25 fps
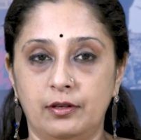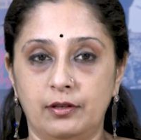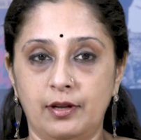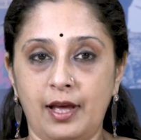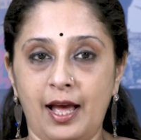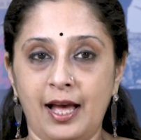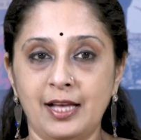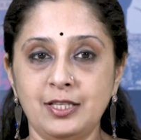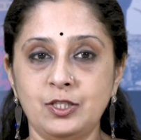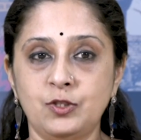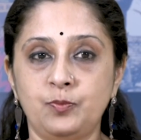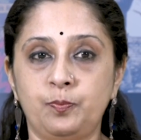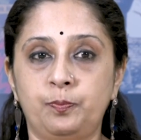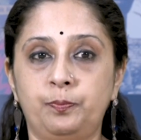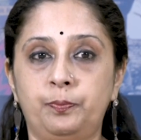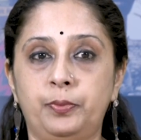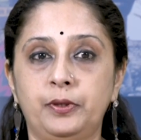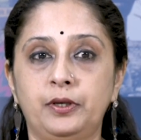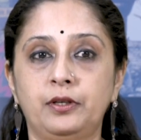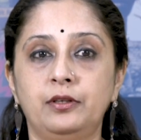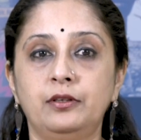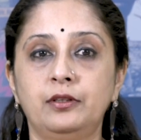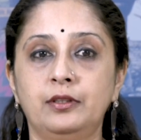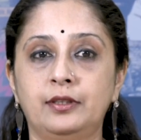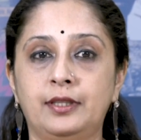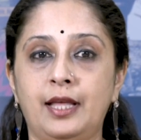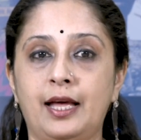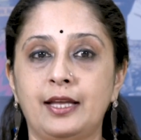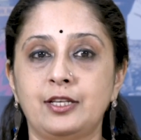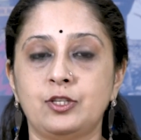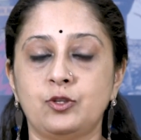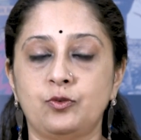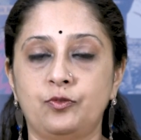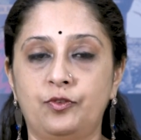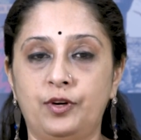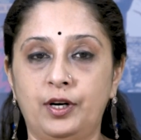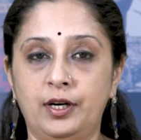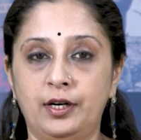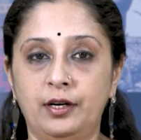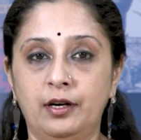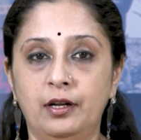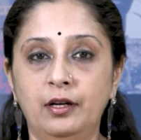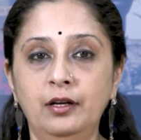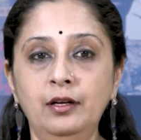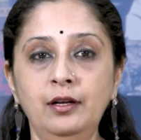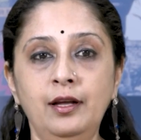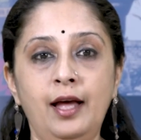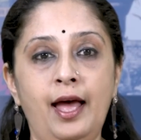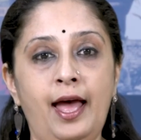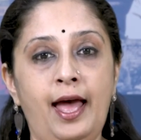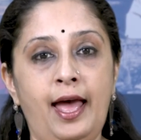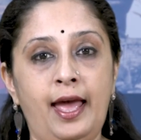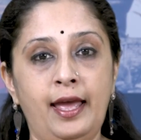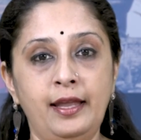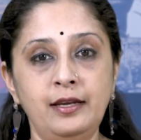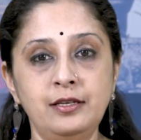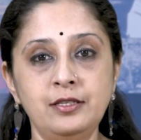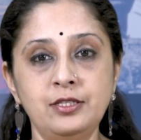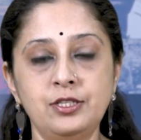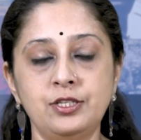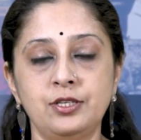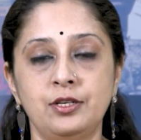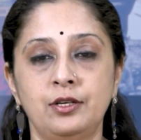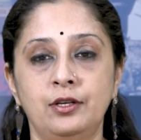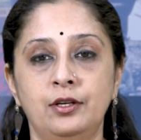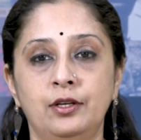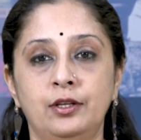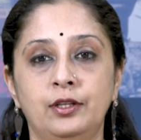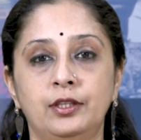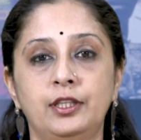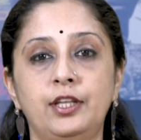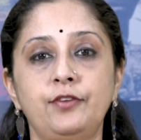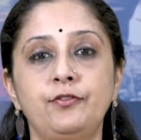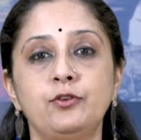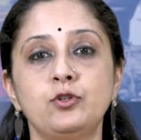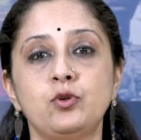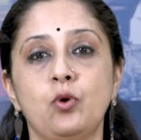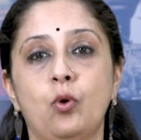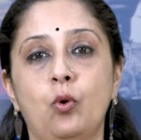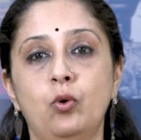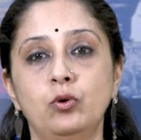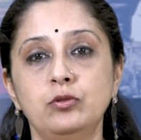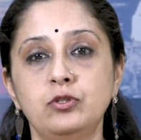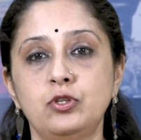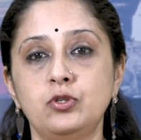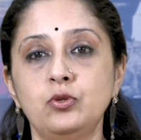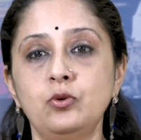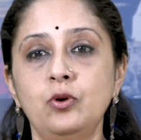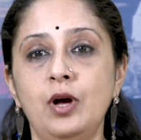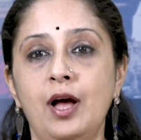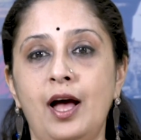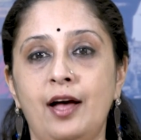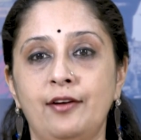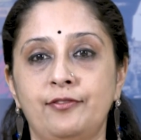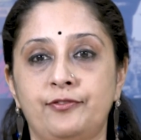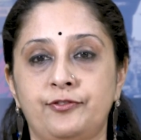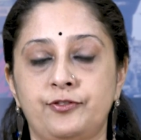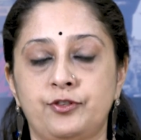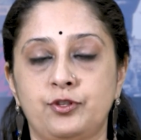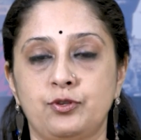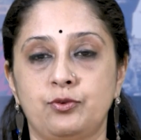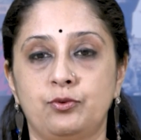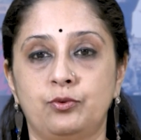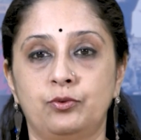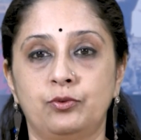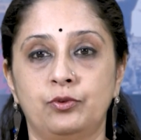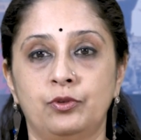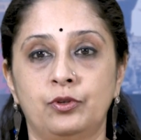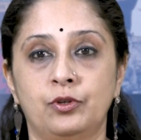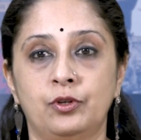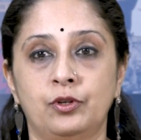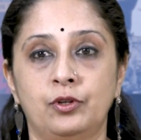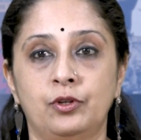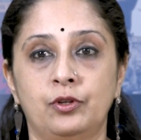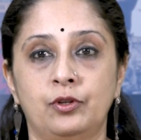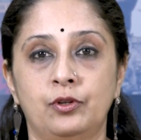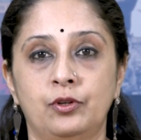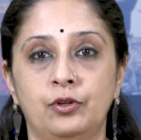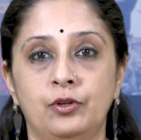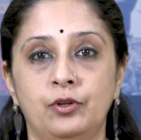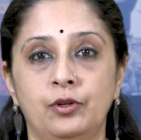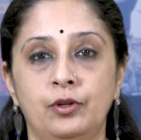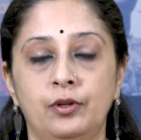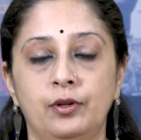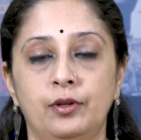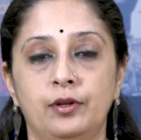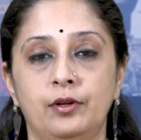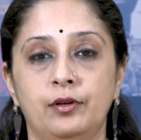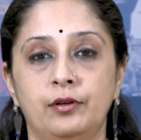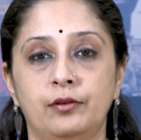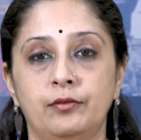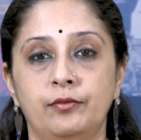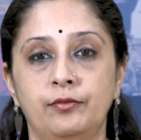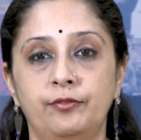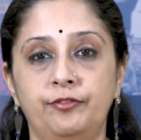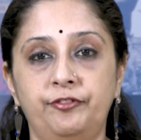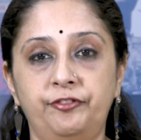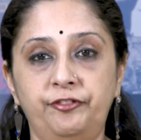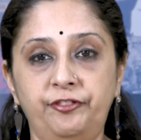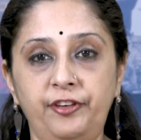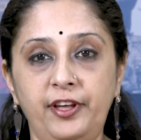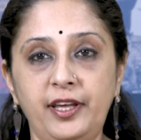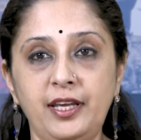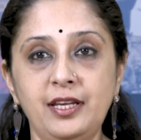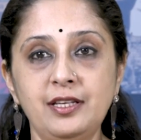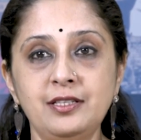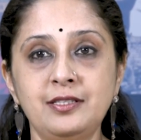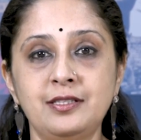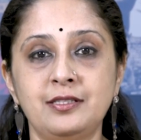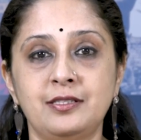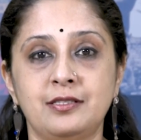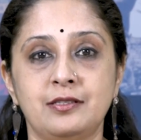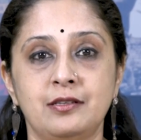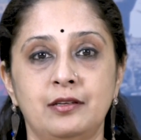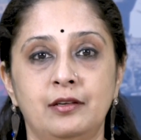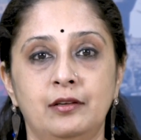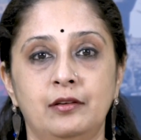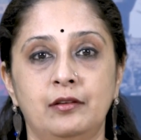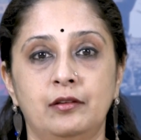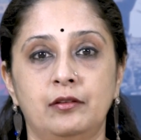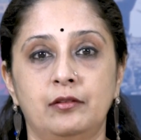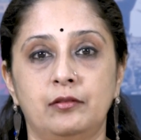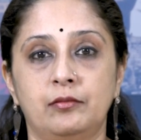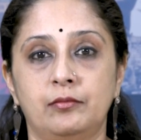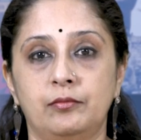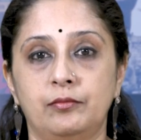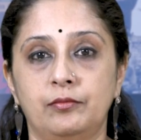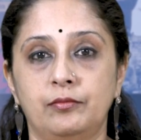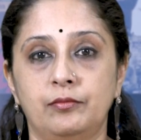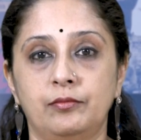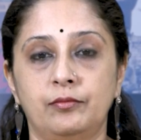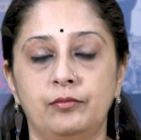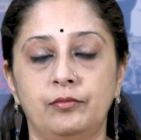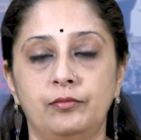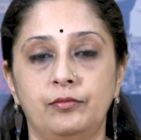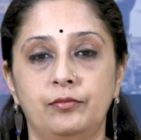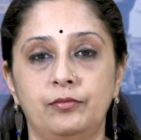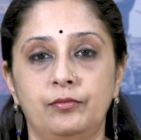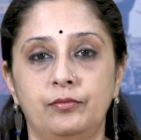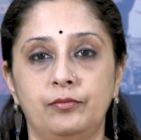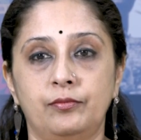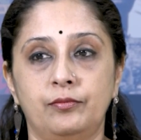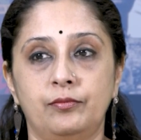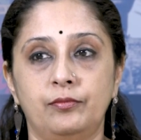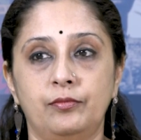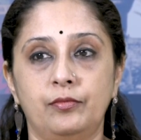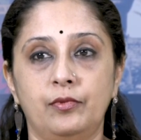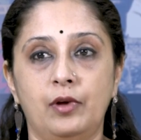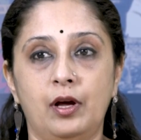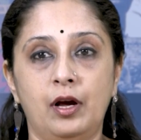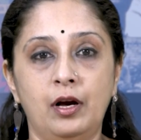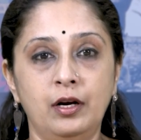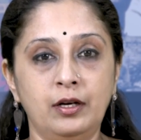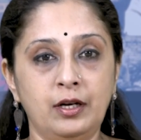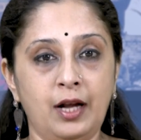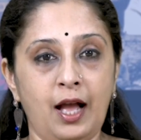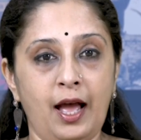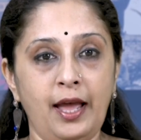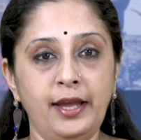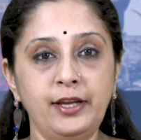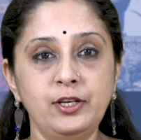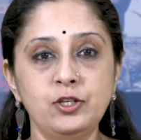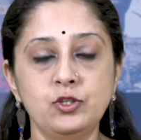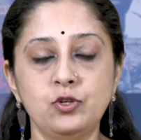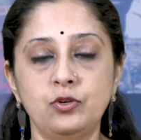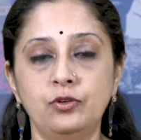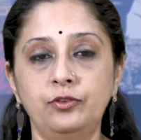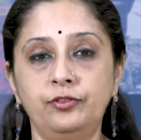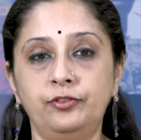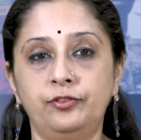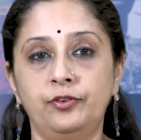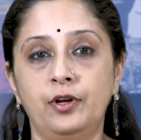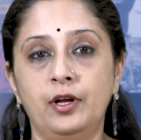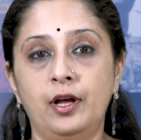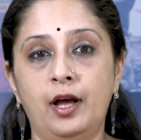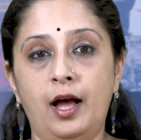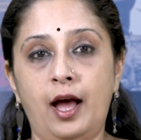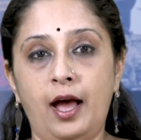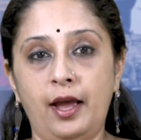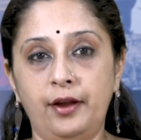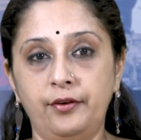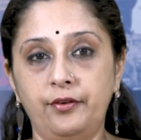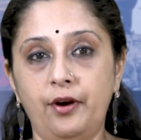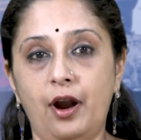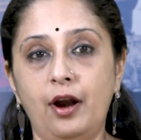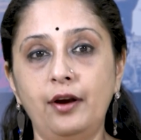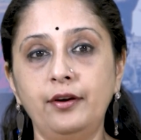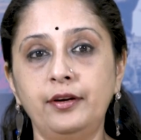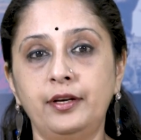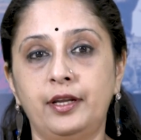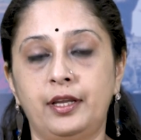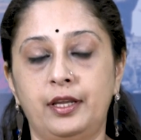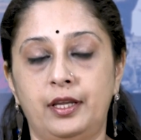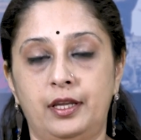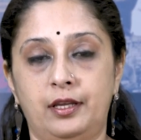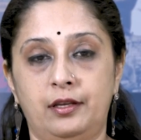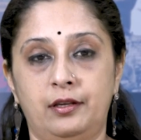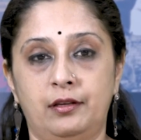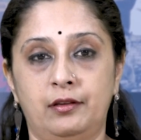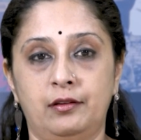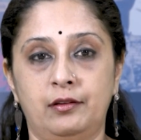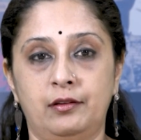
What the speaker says: as per that Varna, and they would also have to face a kind of hierarchy